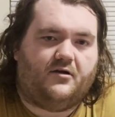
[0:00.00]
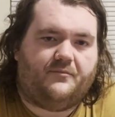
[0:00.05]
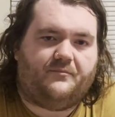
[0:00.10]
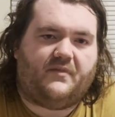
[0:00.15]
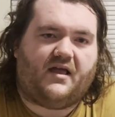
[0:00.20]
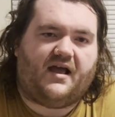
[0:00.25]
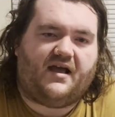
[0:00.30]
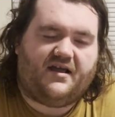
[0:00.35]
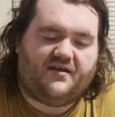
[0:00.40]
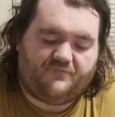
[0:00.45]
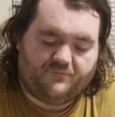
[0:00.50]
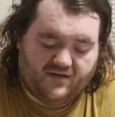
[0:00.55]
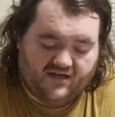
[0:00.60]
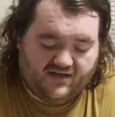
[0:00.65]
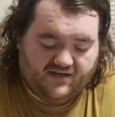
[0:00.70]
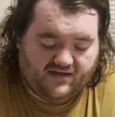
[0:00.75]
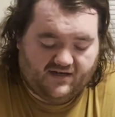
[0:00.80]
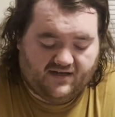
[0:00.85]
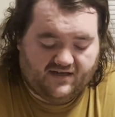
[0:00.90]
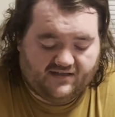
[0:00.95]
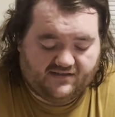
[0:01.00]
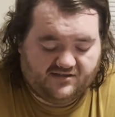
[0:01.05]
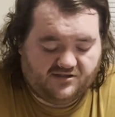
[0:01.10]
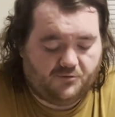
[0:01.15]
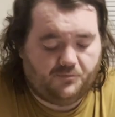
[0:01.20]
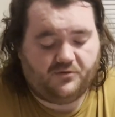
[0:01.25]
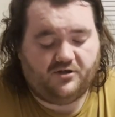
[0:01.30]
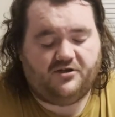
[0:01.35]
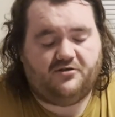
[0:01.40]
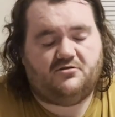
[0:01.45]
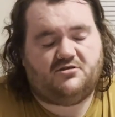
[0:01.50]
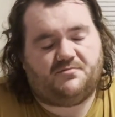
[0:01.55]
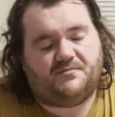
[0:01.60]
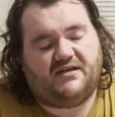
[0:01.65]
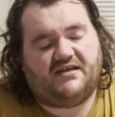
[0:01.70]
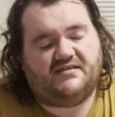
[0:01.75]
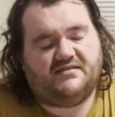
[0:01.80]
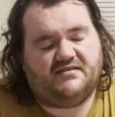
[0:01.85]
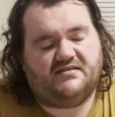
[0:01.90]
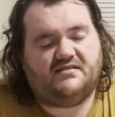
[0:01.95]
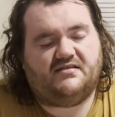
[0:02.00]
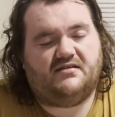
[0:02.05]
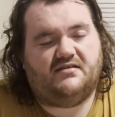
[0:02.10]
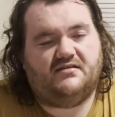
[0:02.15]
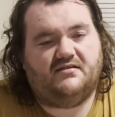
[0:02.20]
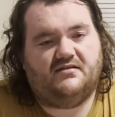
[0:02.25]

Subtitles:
I have made a super huge mess